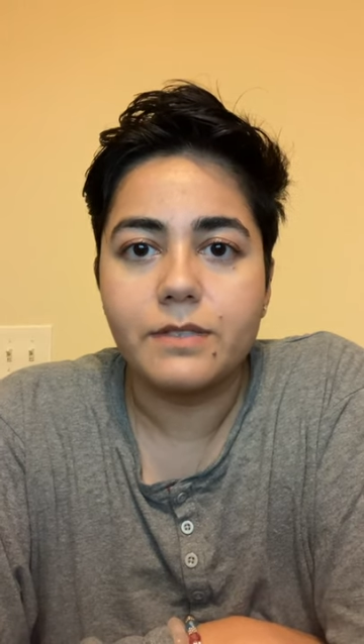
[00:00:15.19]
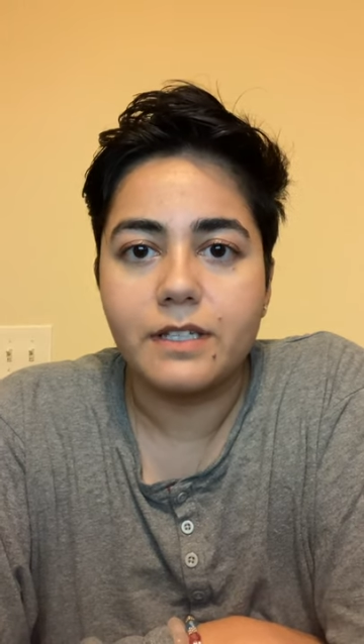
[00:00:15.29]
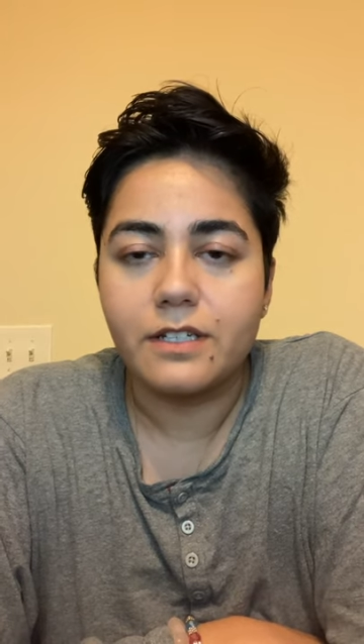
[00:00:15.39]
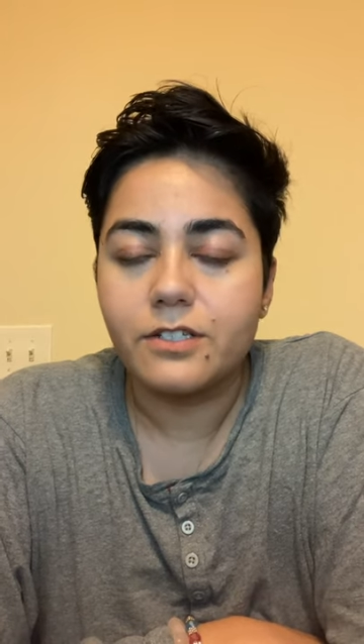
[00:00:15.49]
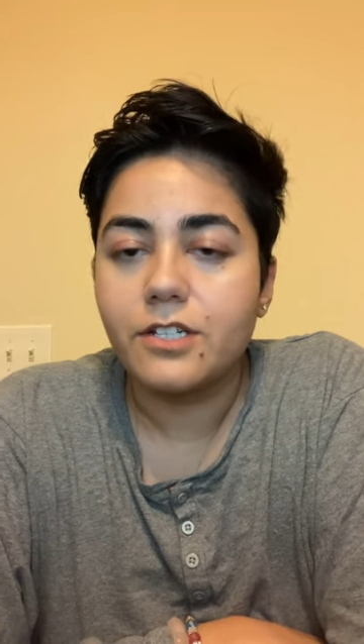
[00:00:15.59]

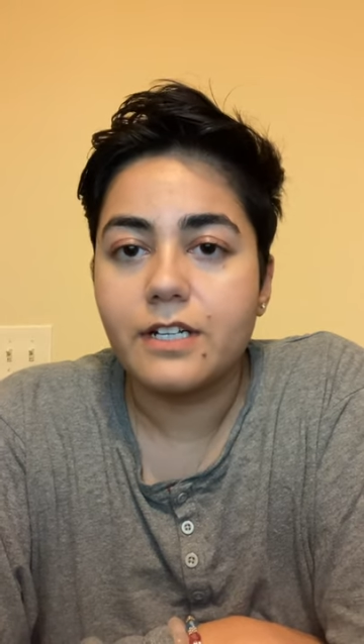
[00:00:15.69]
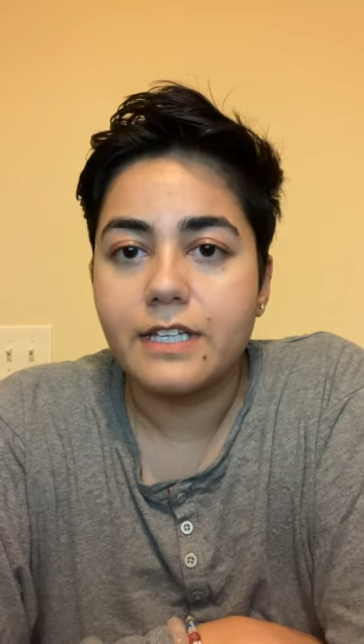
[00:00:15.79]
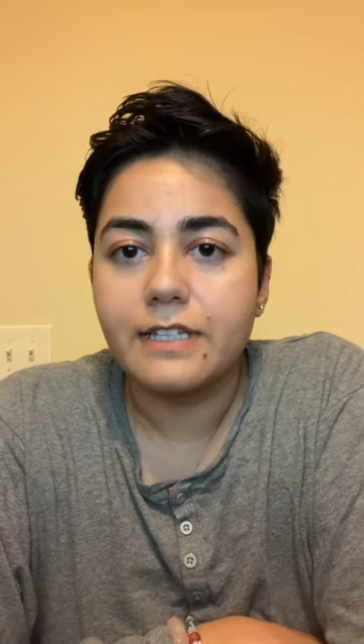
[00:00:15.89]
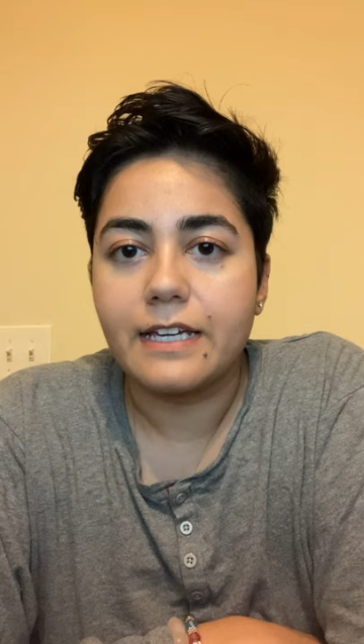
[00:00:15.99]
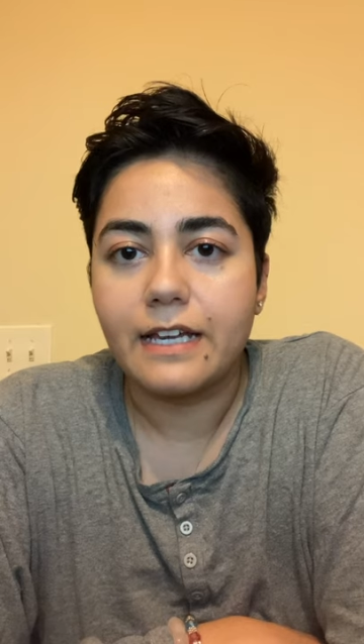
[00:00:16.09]
initially
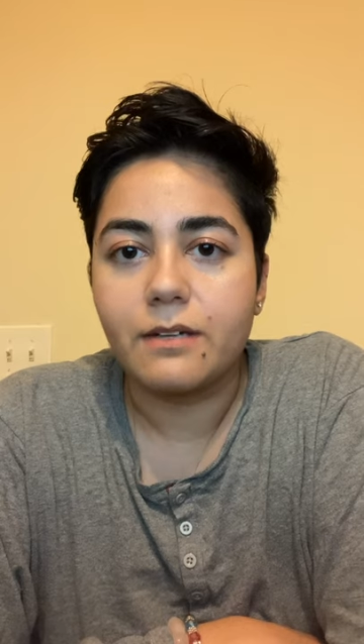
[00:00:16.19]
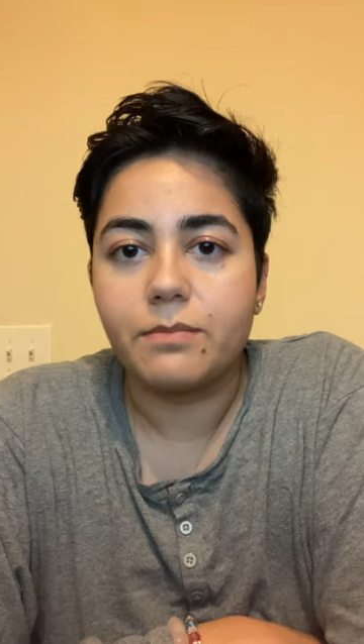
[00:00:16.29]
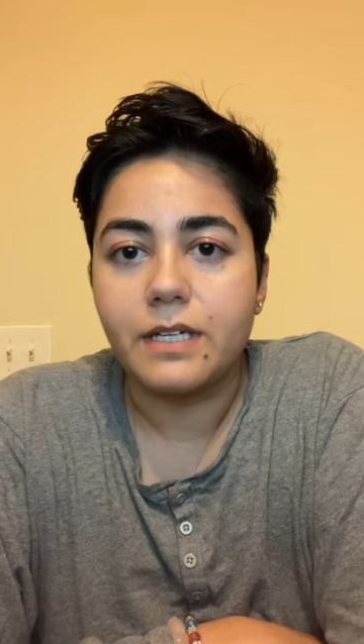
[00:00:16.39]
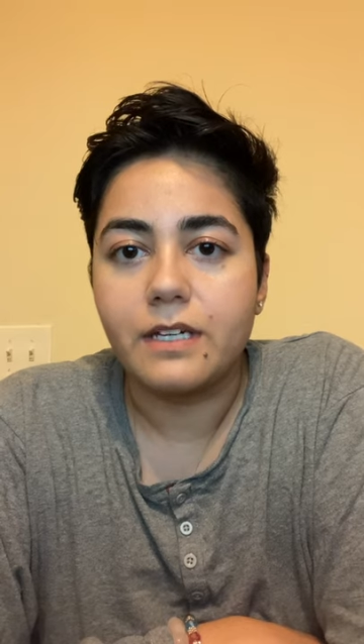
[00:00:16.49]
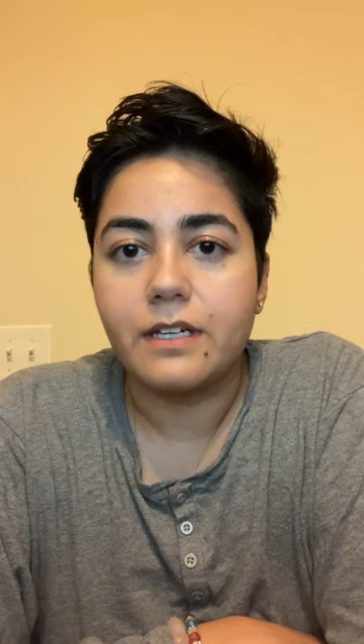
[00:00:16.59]
they can
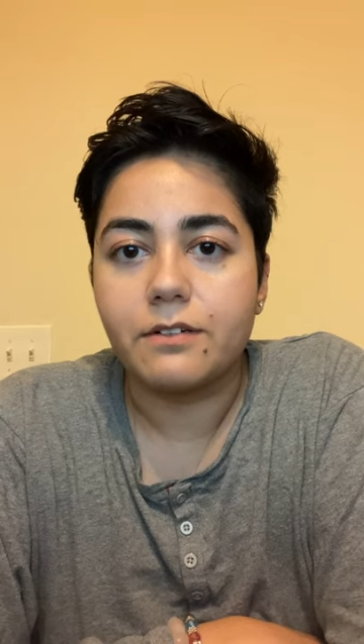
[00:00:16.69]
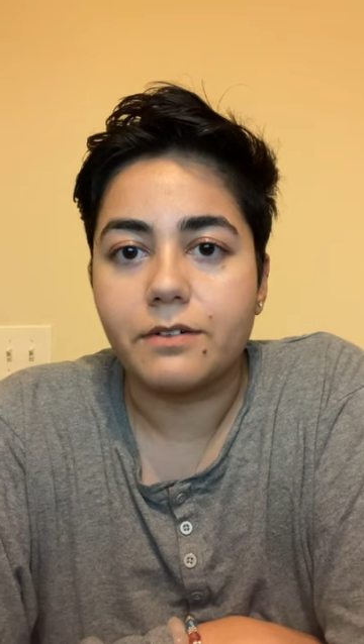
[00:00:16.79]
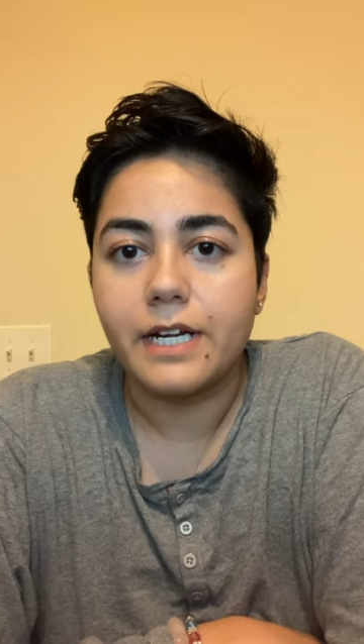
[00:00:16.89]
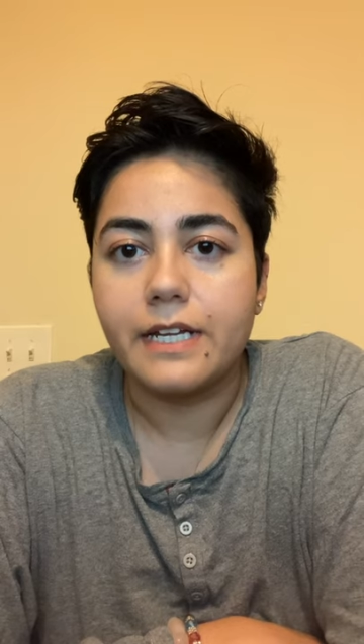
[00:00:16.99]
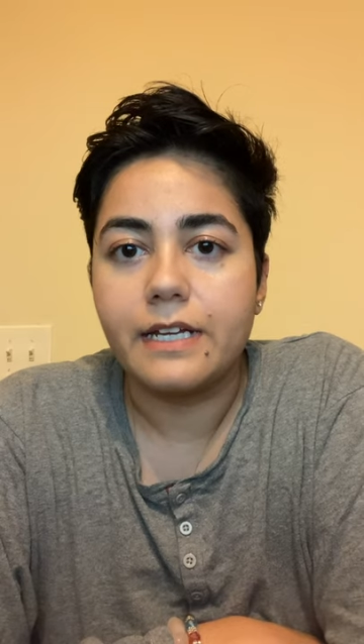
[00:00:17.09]
be
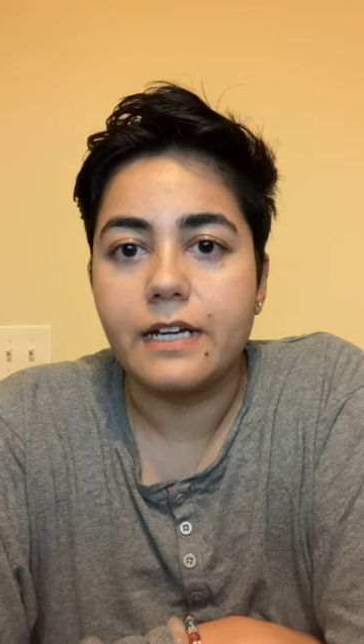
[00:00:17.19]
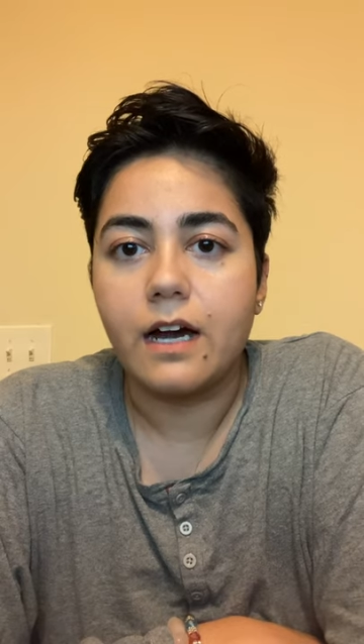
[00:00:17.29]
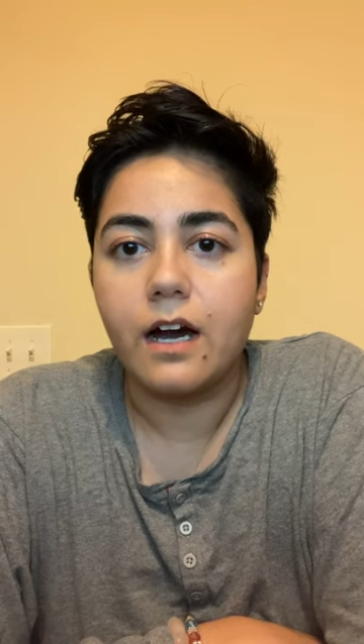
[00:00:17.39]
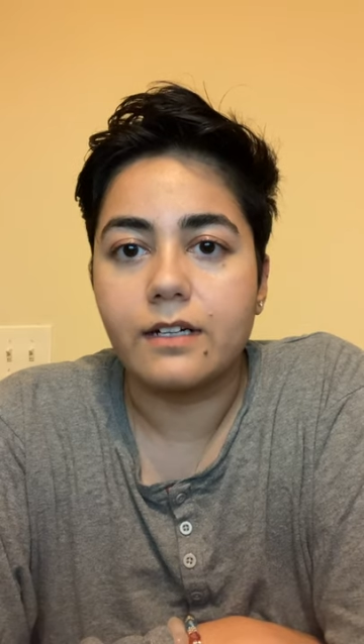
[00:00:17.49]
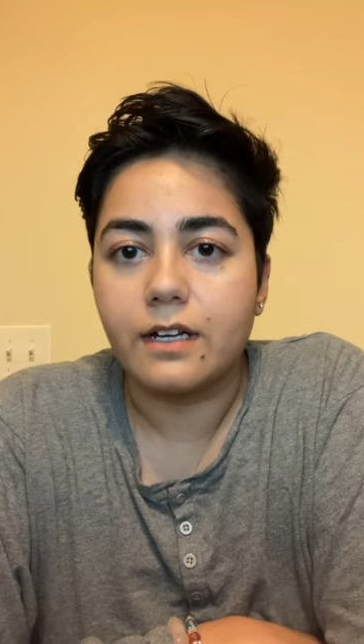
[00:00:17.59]
really
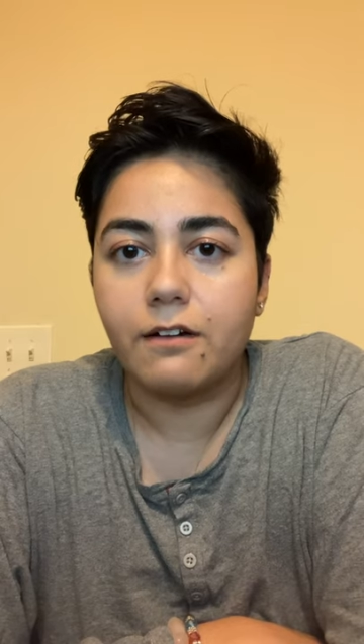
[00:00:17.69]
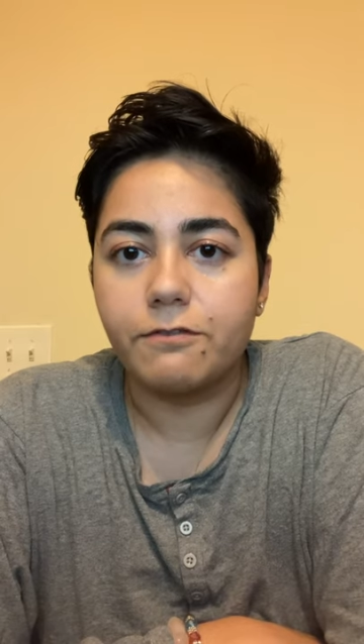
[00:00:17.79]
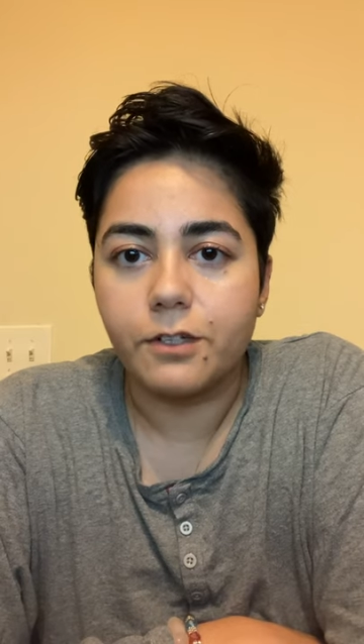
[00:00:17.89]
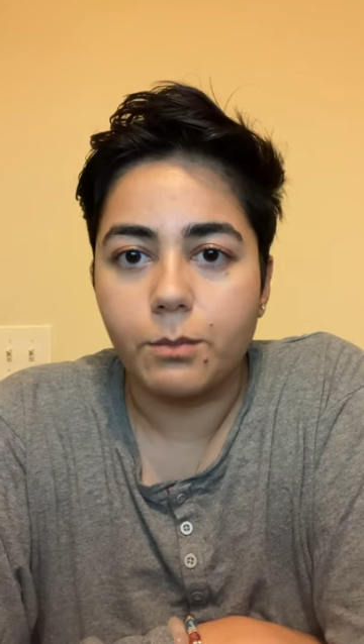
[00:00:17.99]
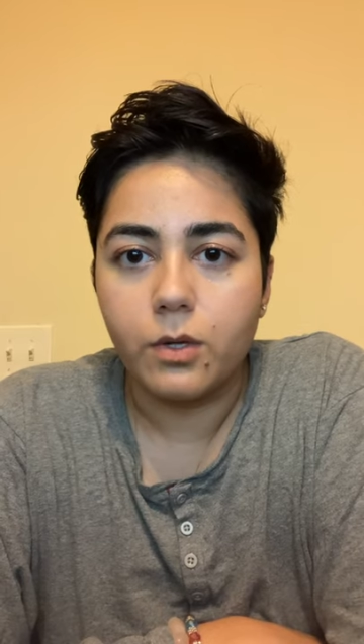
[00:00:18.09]

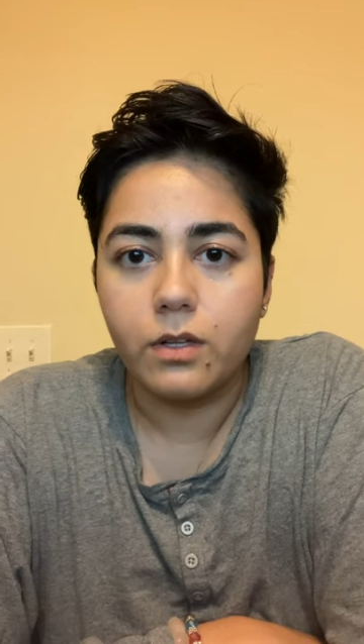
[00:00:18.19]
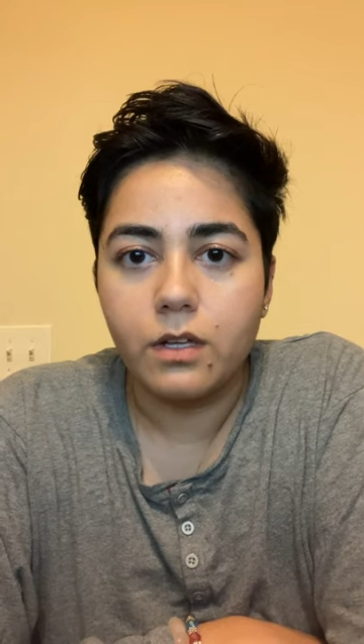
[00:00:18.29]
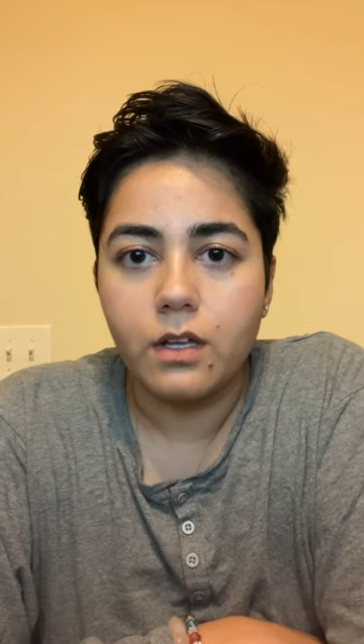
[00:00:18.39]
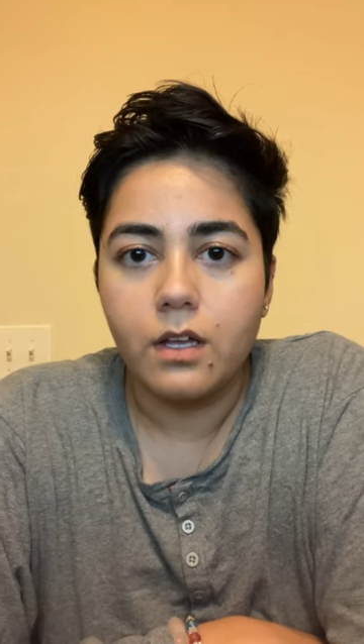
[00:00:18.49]
uncomfortable.